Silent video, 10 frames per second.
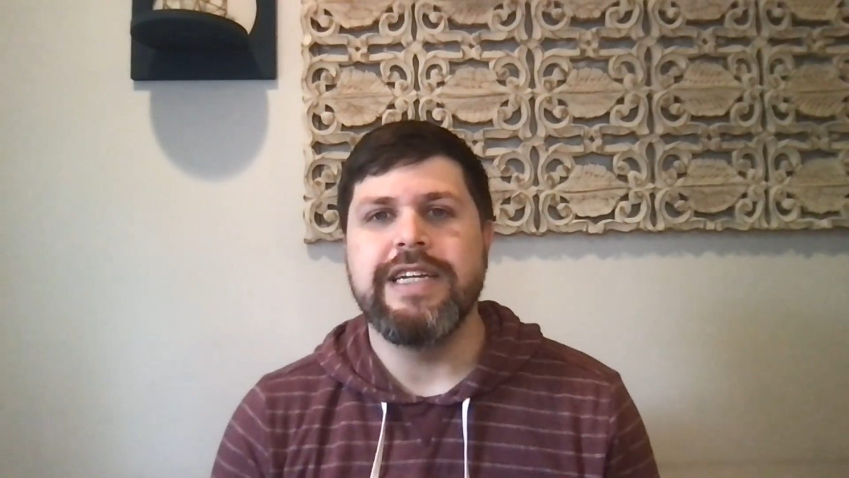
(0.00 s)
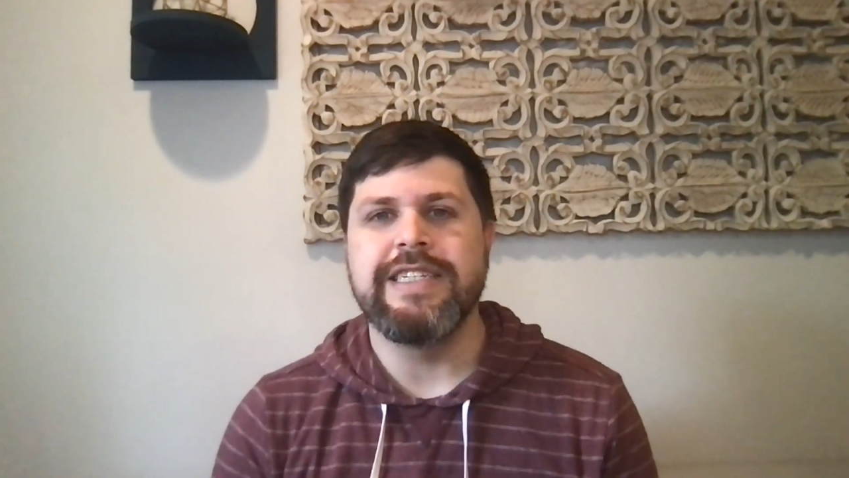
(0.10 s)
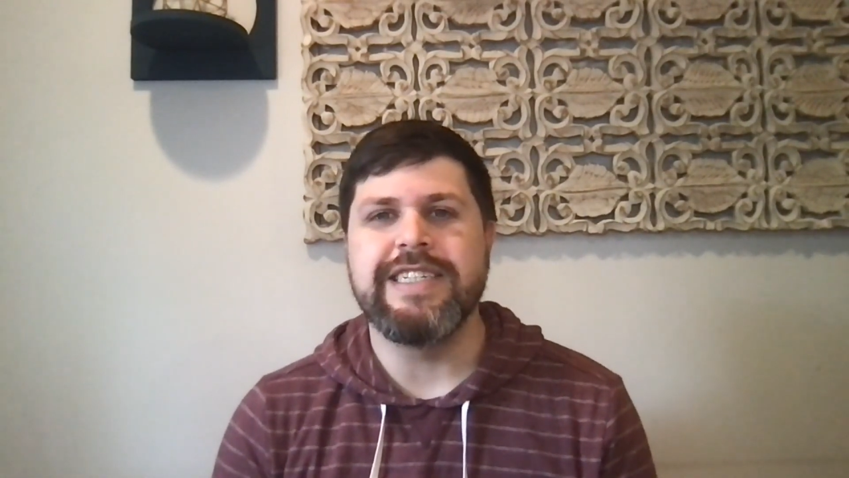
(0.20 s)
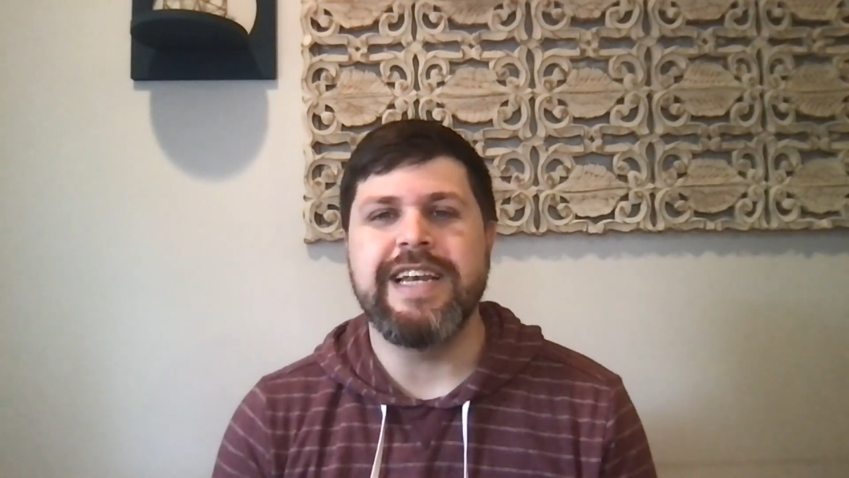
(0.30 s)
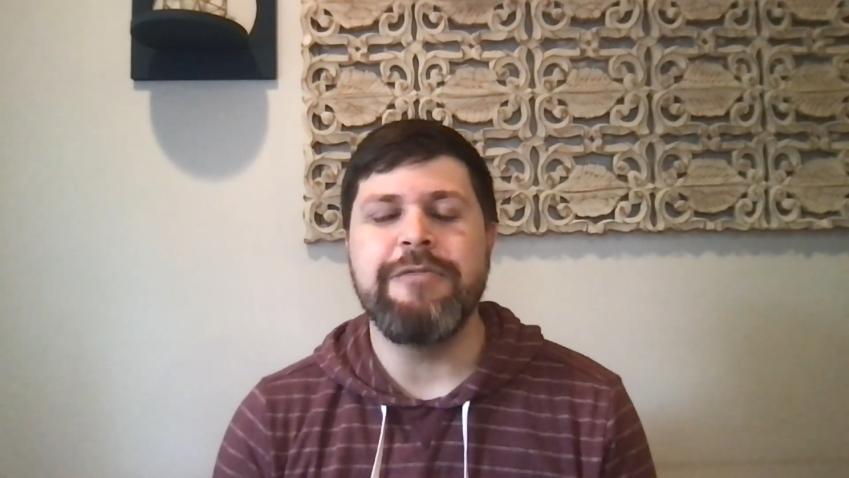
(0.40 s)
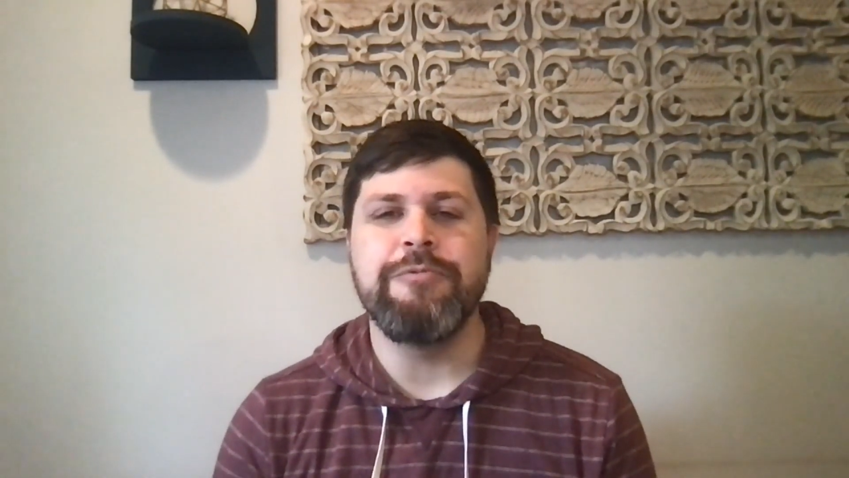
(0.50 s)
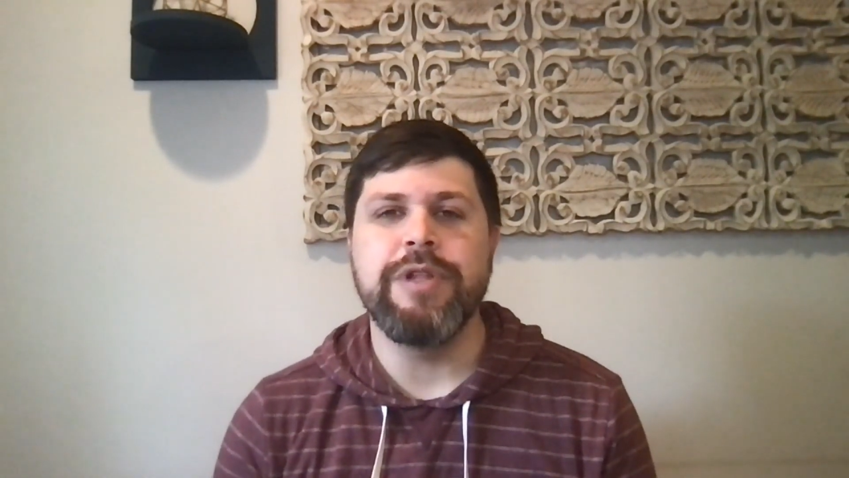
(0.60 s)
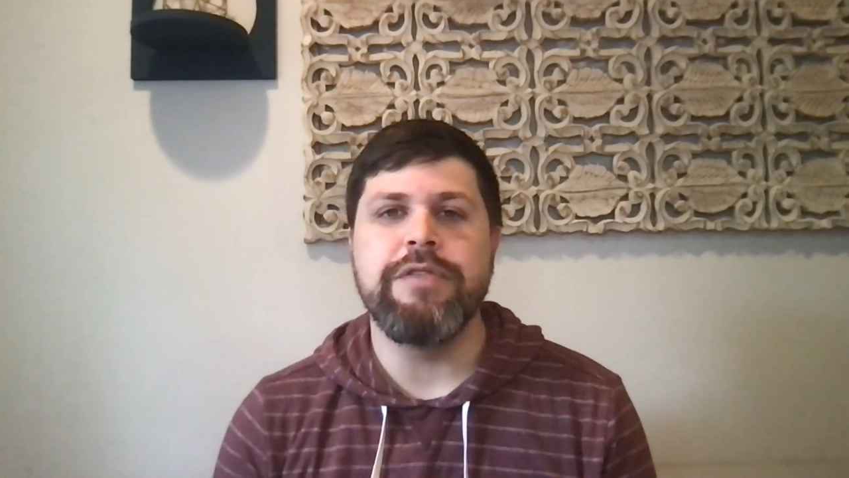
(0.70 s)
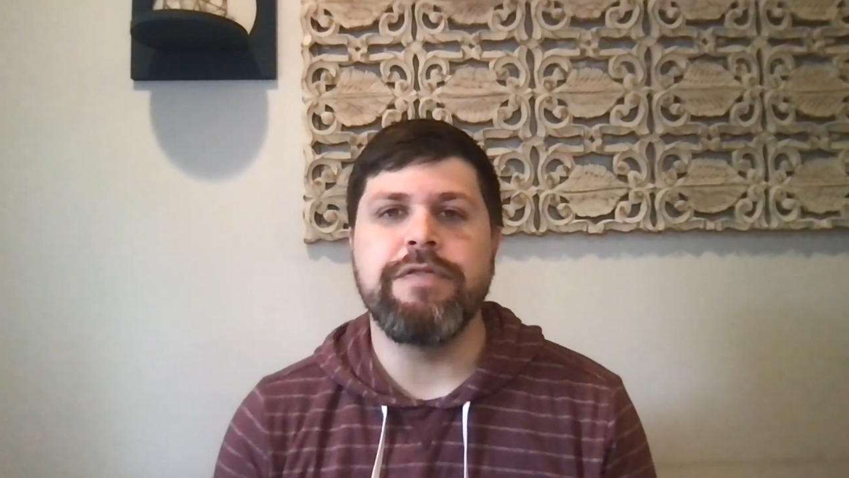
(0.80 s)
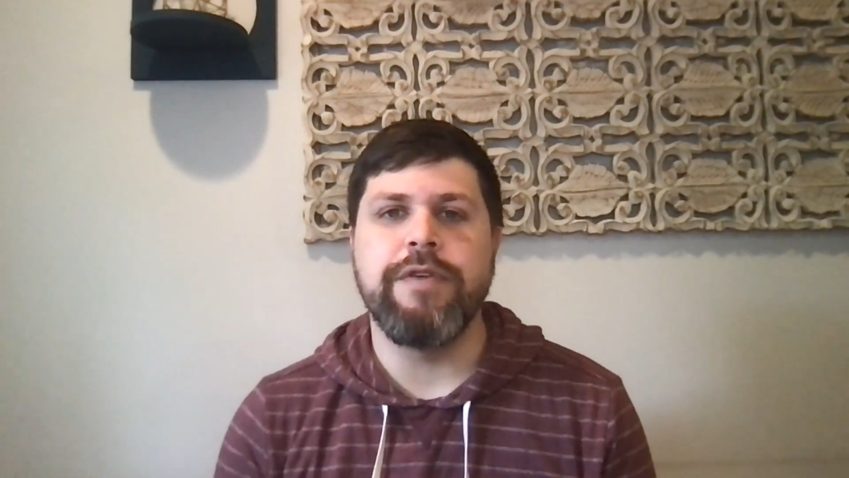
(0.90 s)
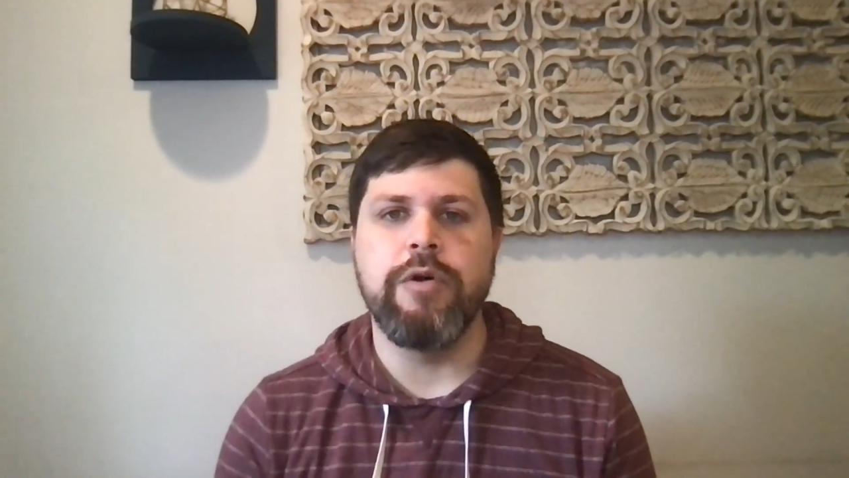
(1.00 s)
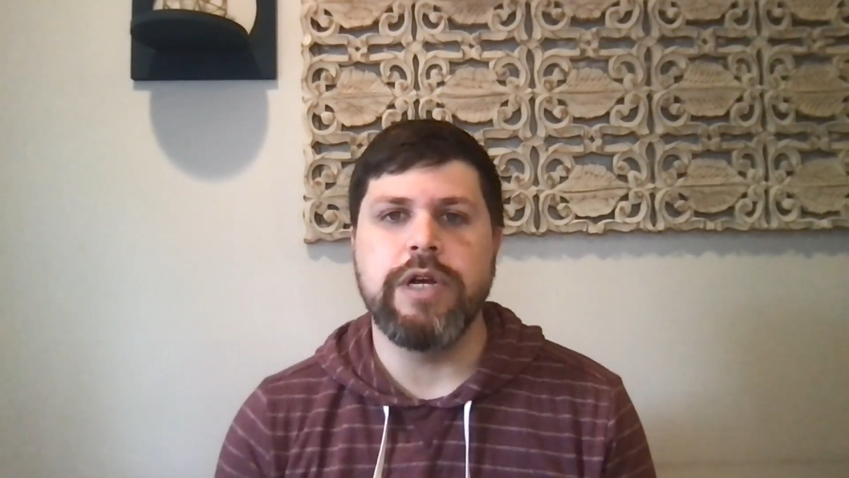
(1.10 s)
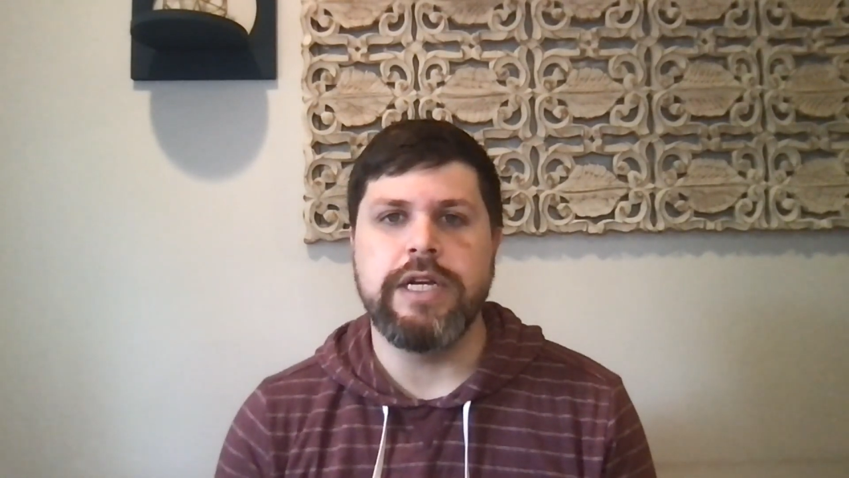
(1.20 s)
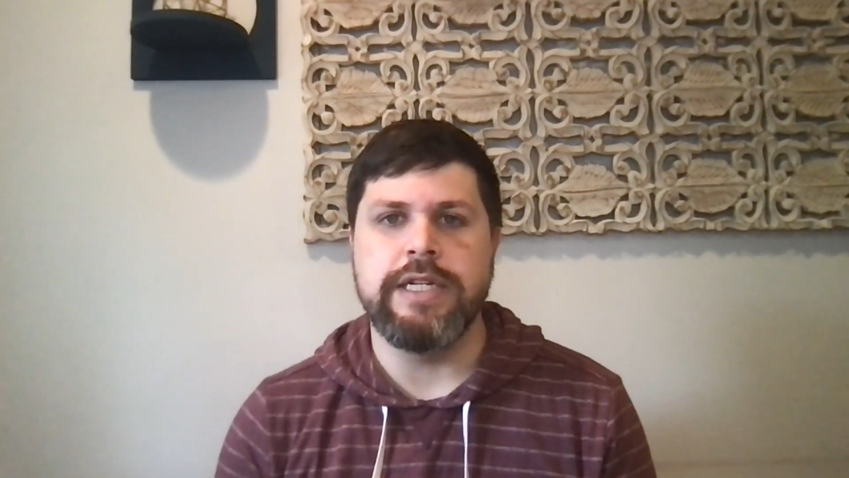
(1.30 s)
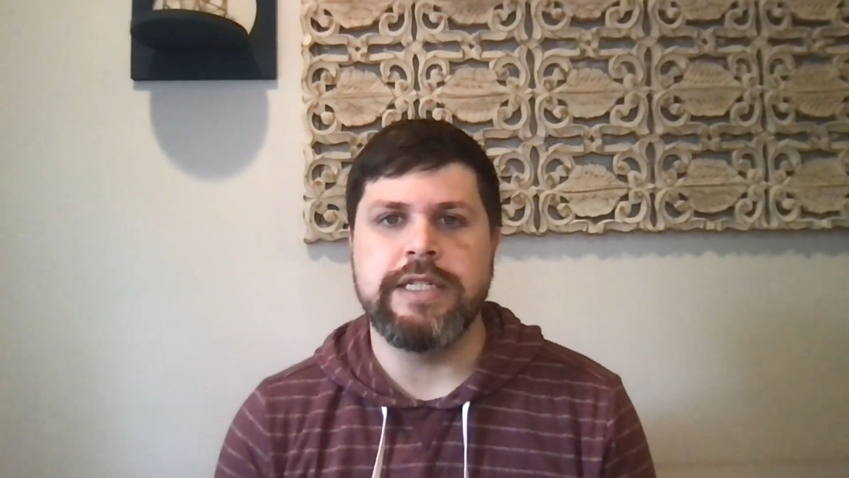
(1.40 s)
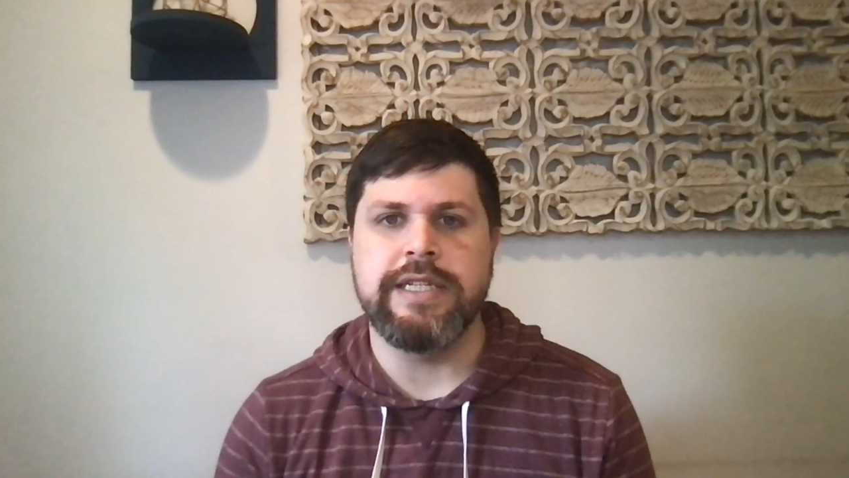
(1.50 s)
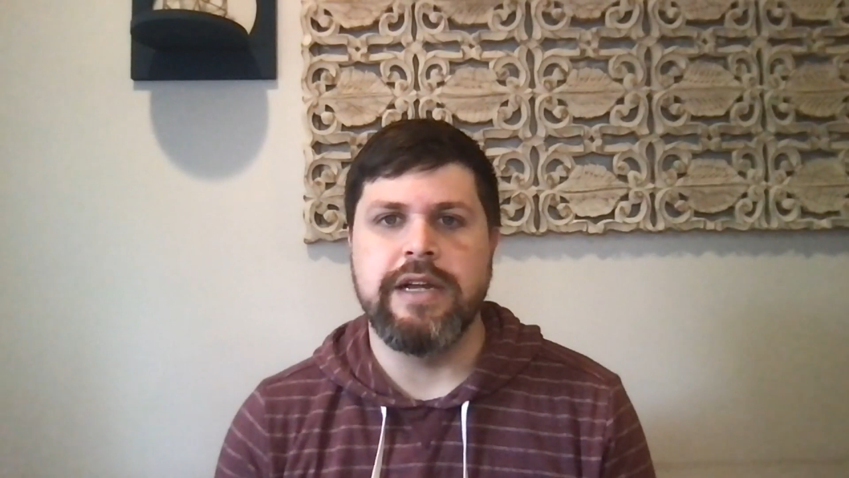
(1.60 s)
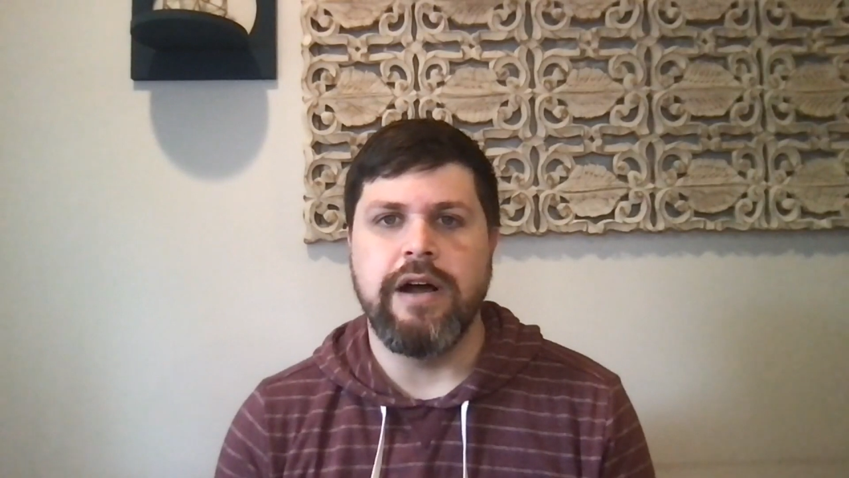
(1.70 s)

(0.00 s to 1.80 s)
It's because I didn't really focus